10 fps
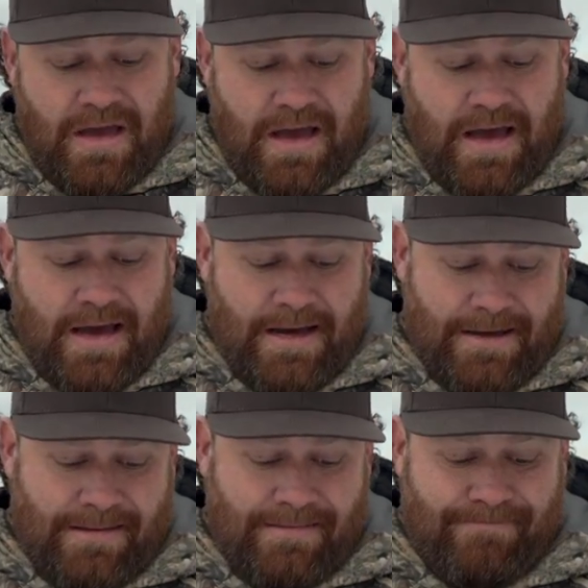
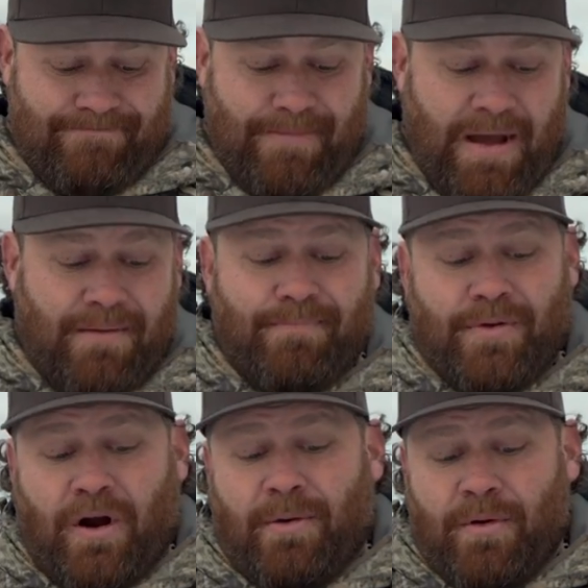Uh, my
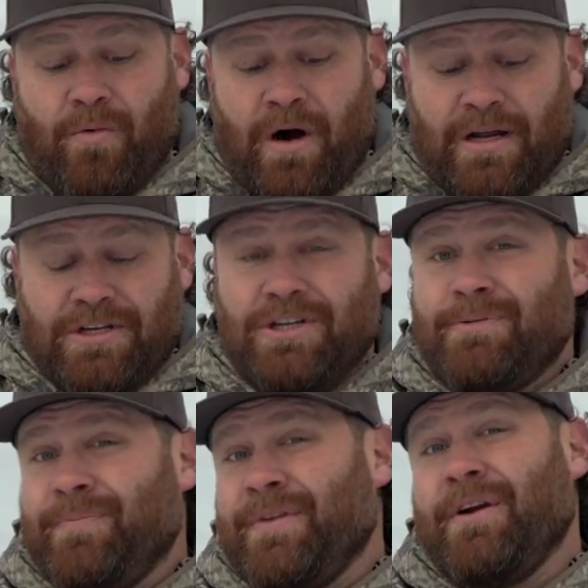Garmin watch
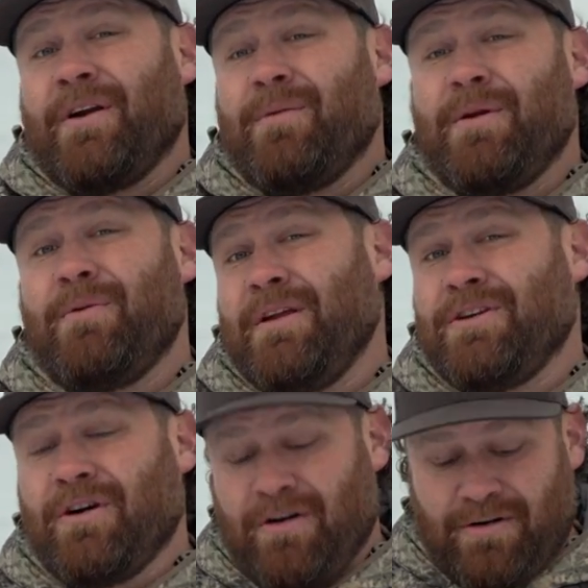here can be
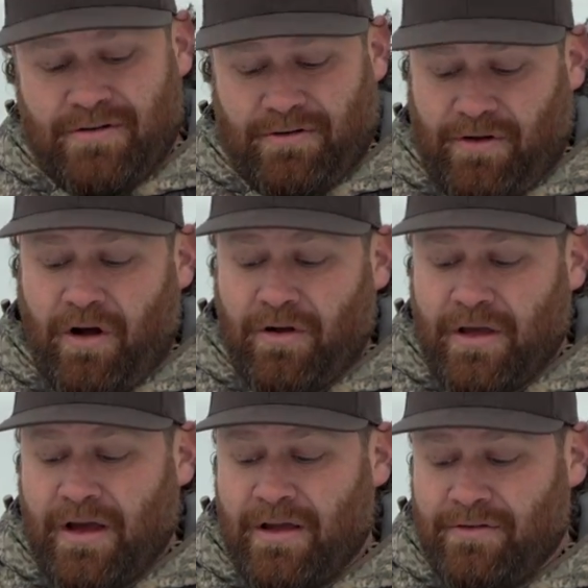recharged. There's all
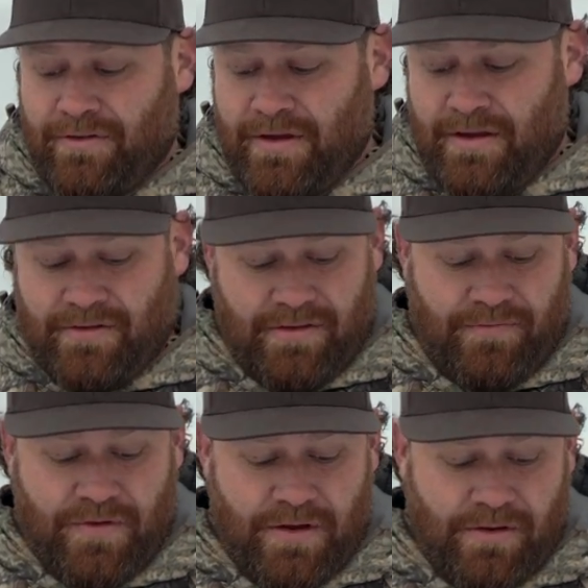kinds of things in the
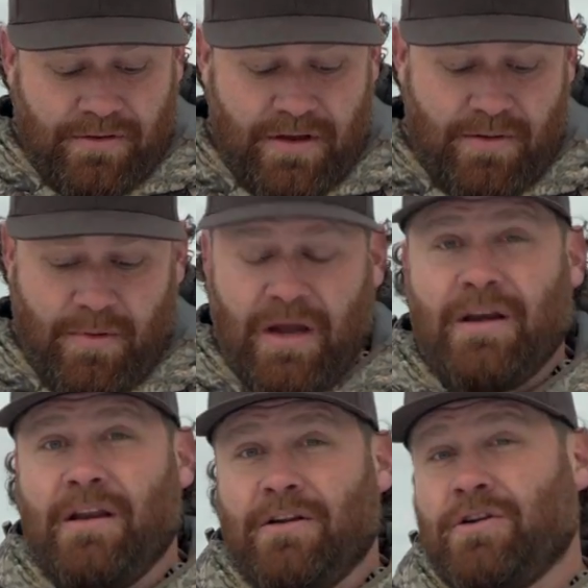field that you might
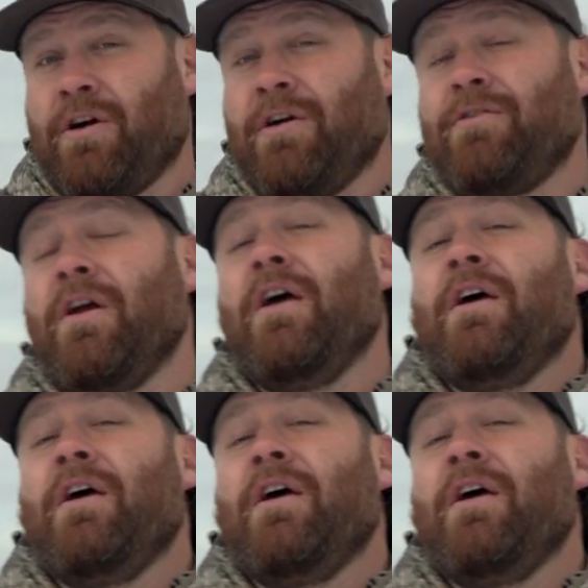need to charge.